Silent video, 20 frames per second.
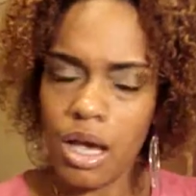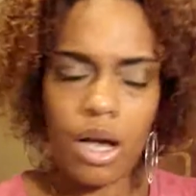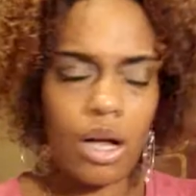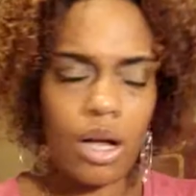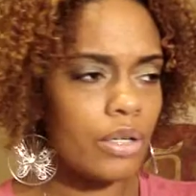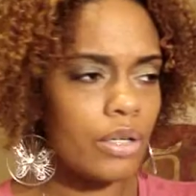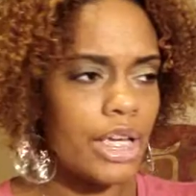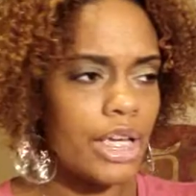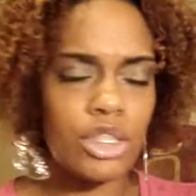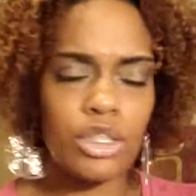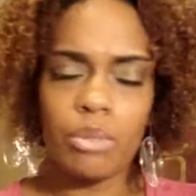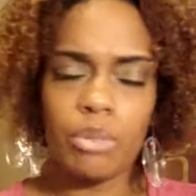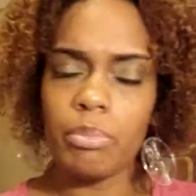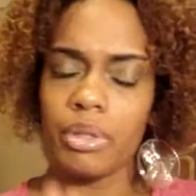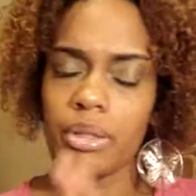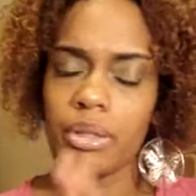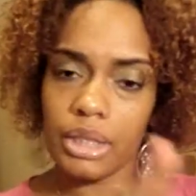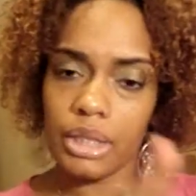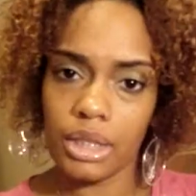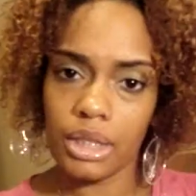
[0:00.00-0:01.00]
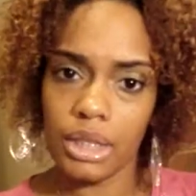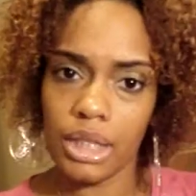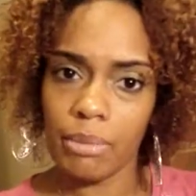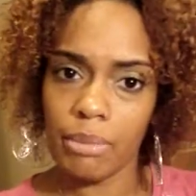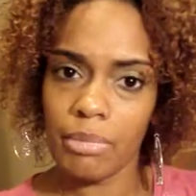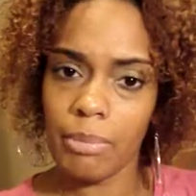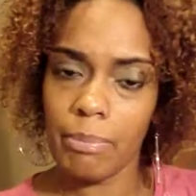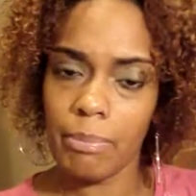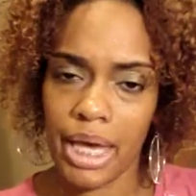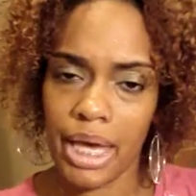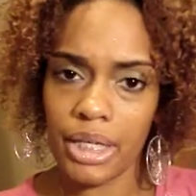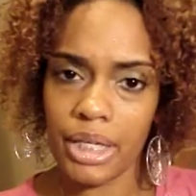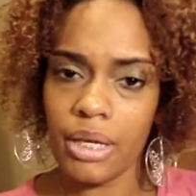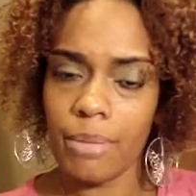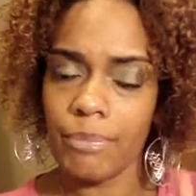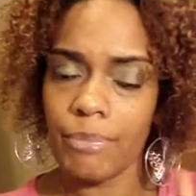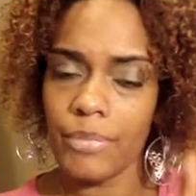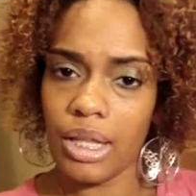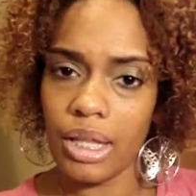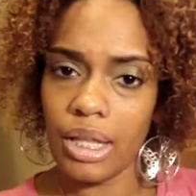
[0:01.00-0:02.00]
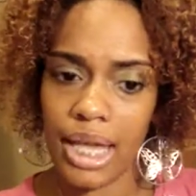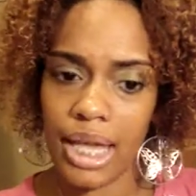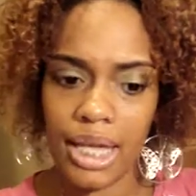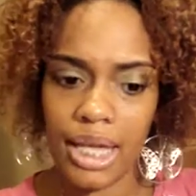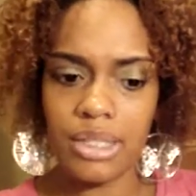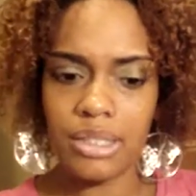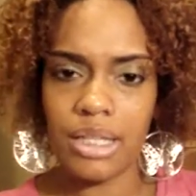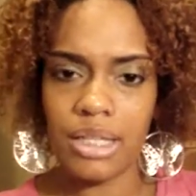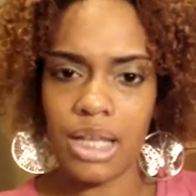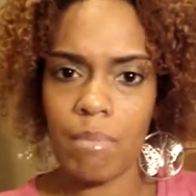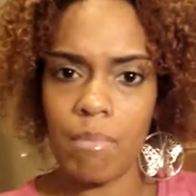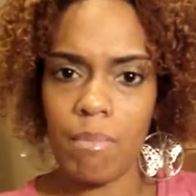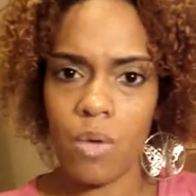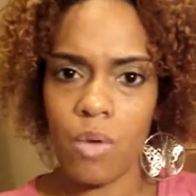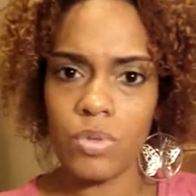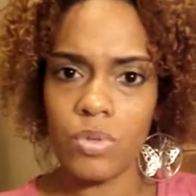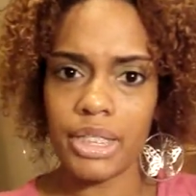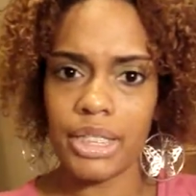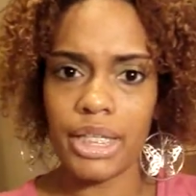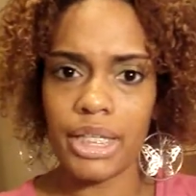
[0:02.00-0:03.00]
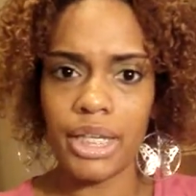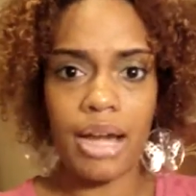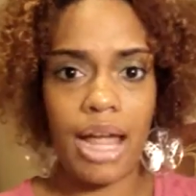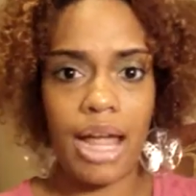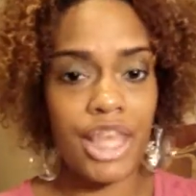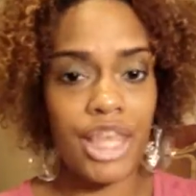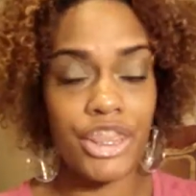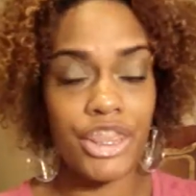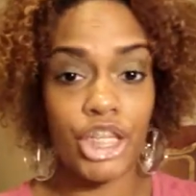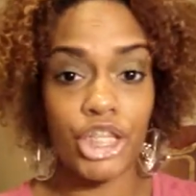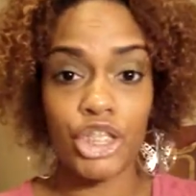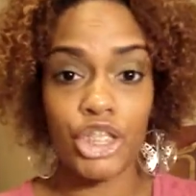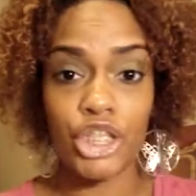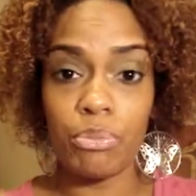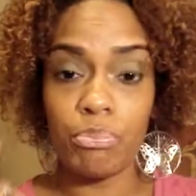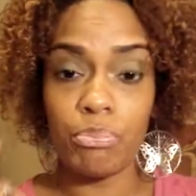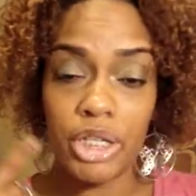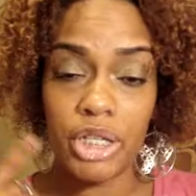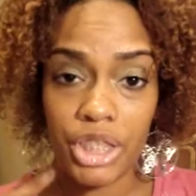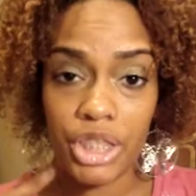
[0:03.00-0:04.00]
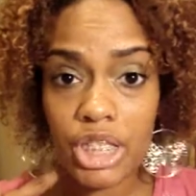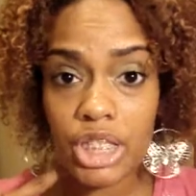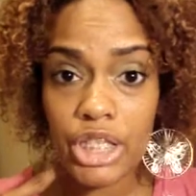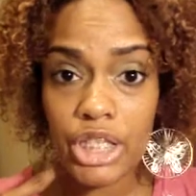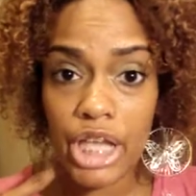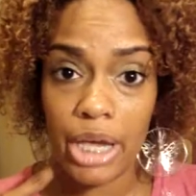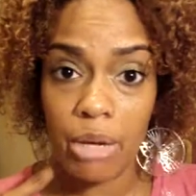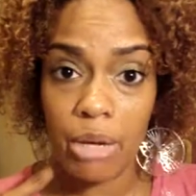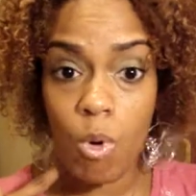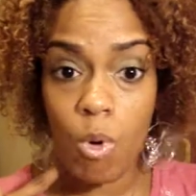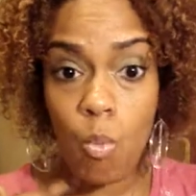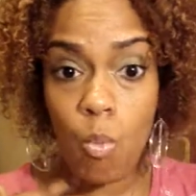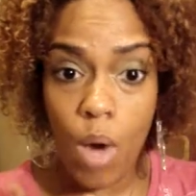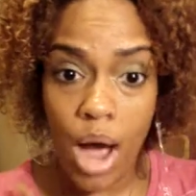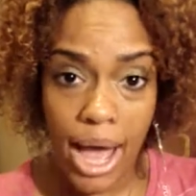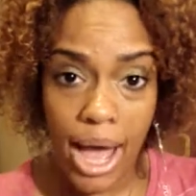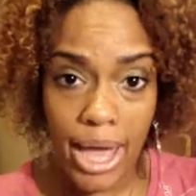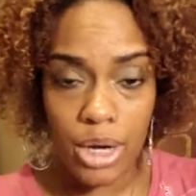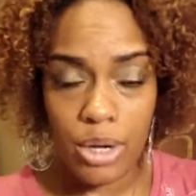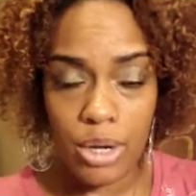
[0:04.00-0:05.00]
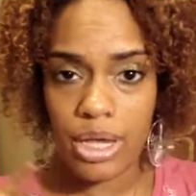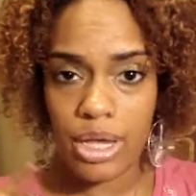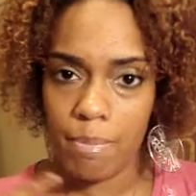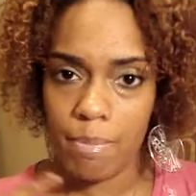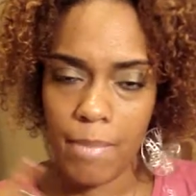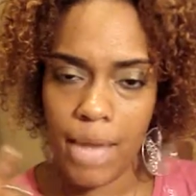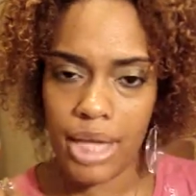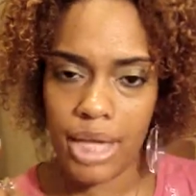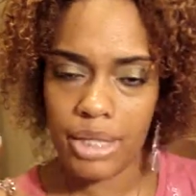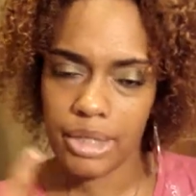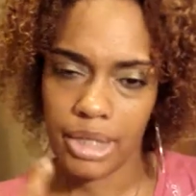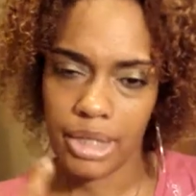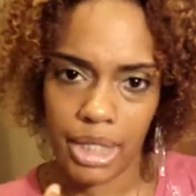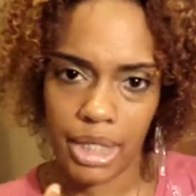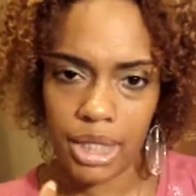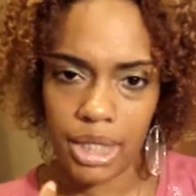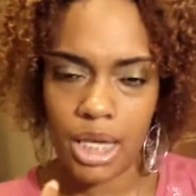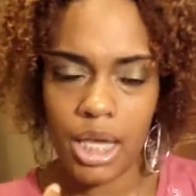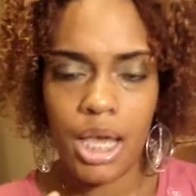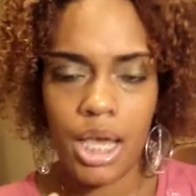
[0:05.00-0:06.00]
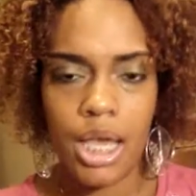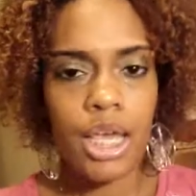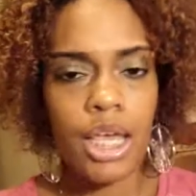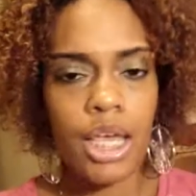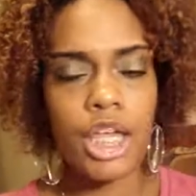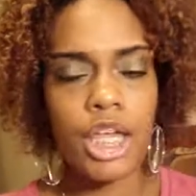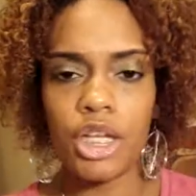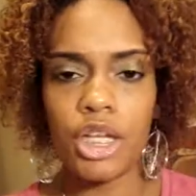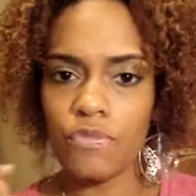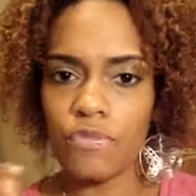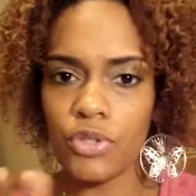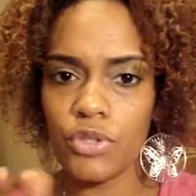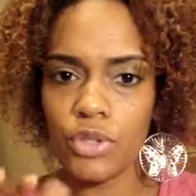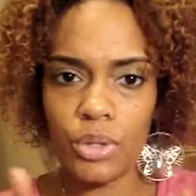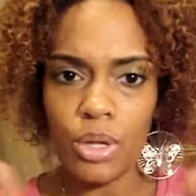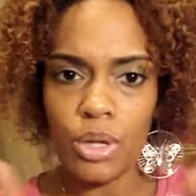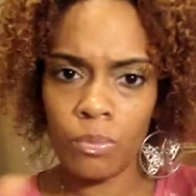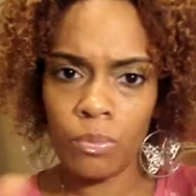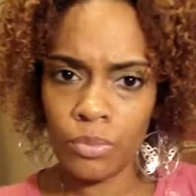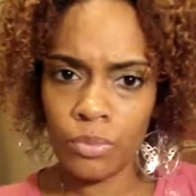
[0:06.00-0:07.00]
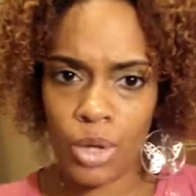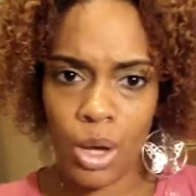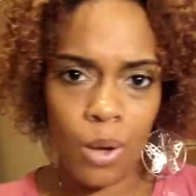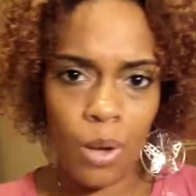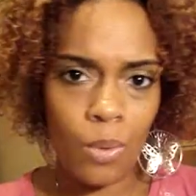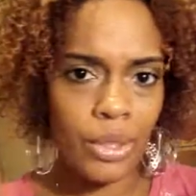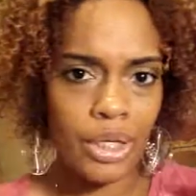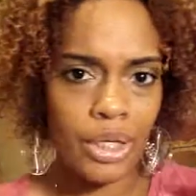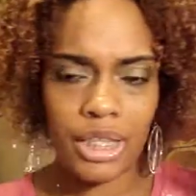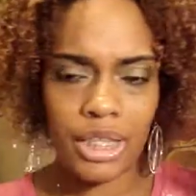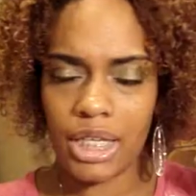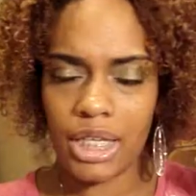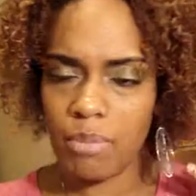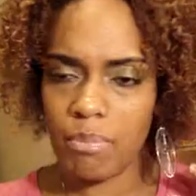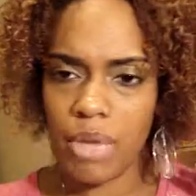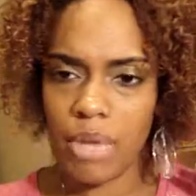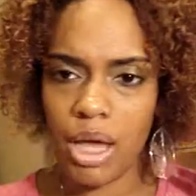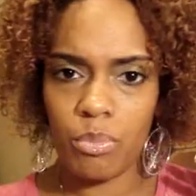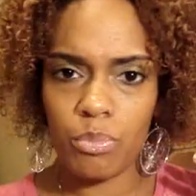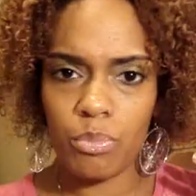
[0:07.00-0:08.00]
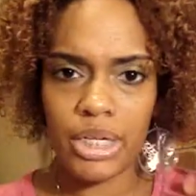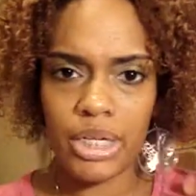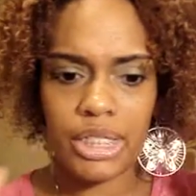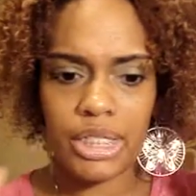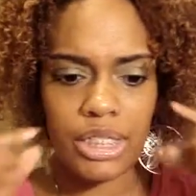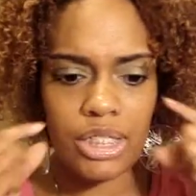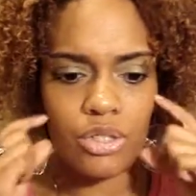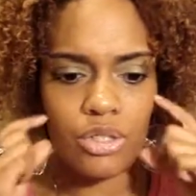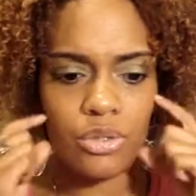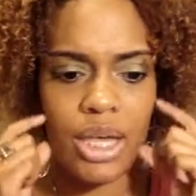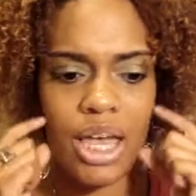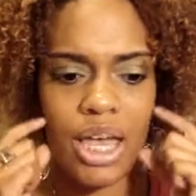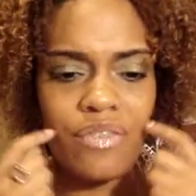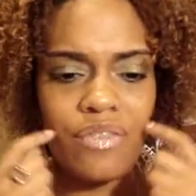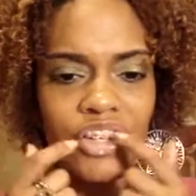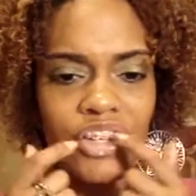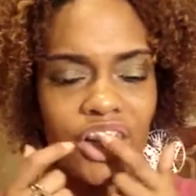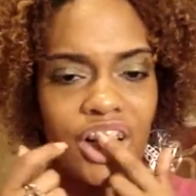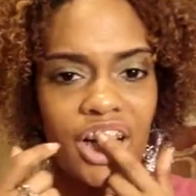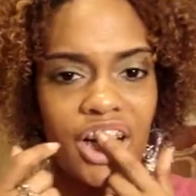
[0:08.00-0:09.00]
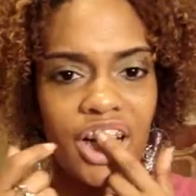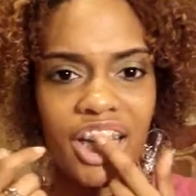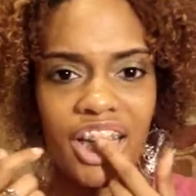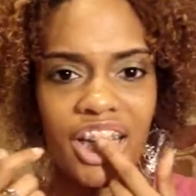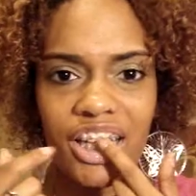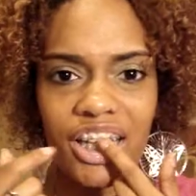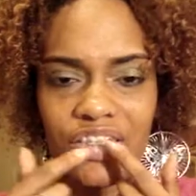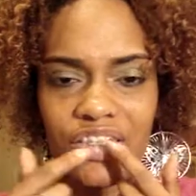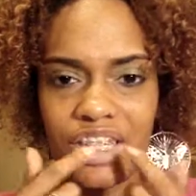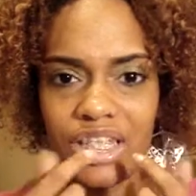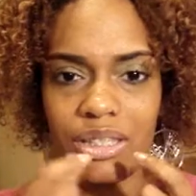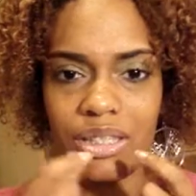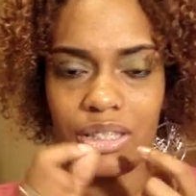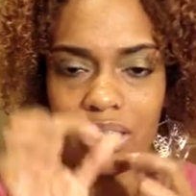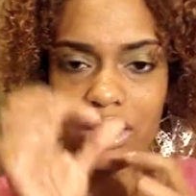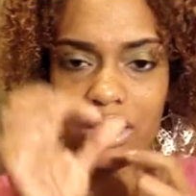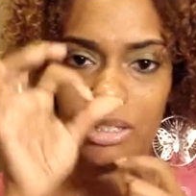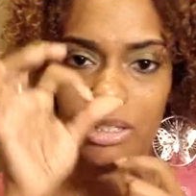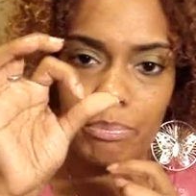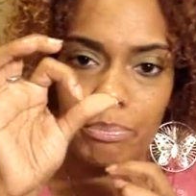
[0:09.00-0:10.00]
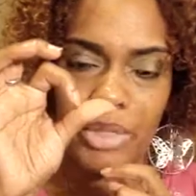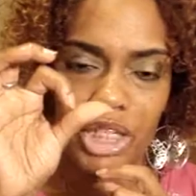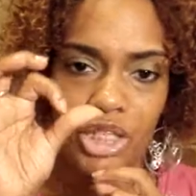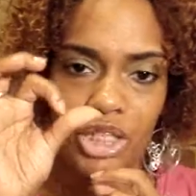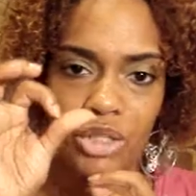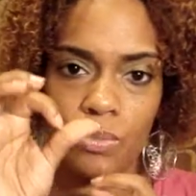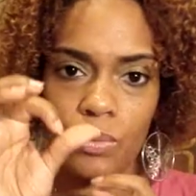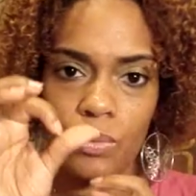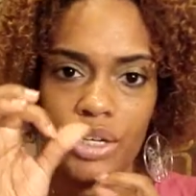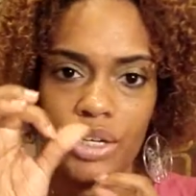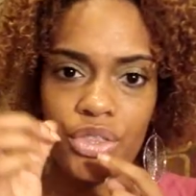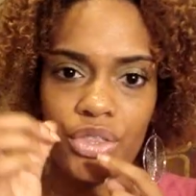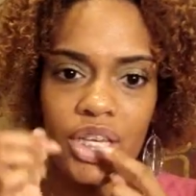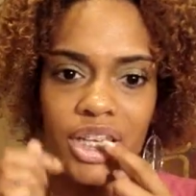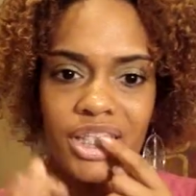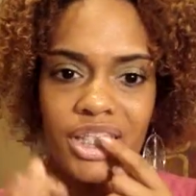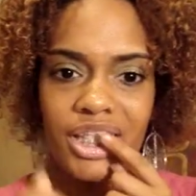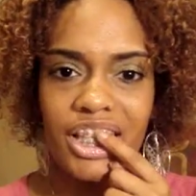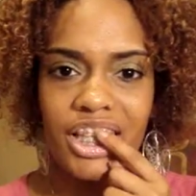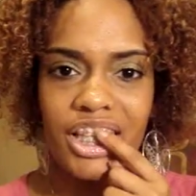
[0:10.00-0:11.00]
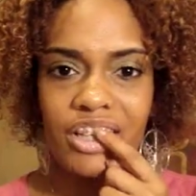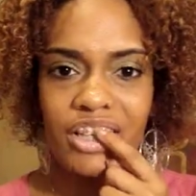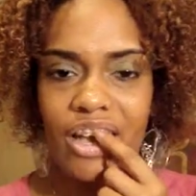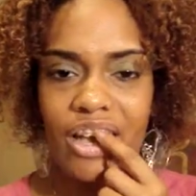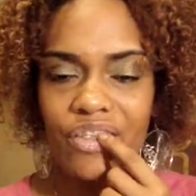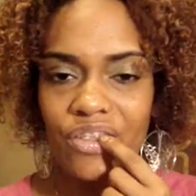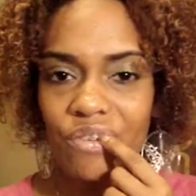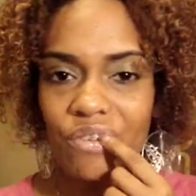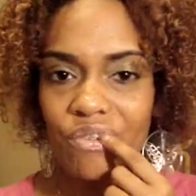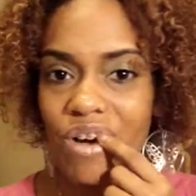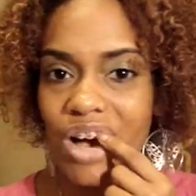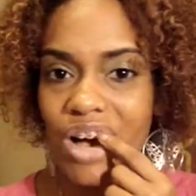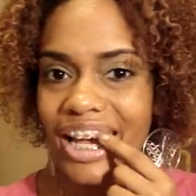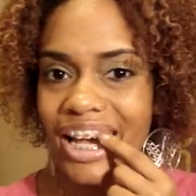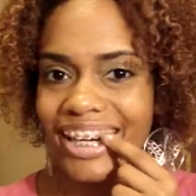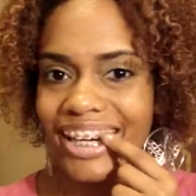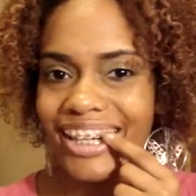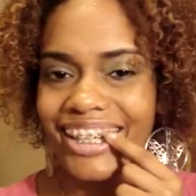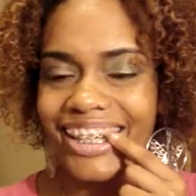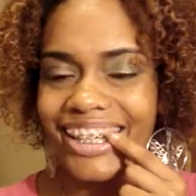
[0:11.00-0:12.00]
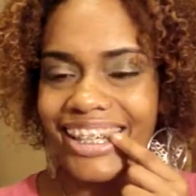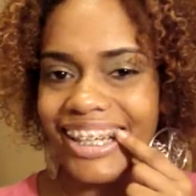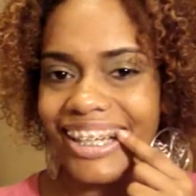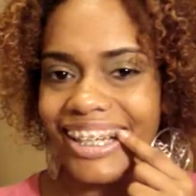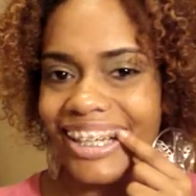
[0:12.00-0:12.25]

Okay, so, but let me back up. The last time I was there, I think she put the same wire in my teeth. And if you don't know anything about braces, you have your, you know, the big square things, and then you have the wire.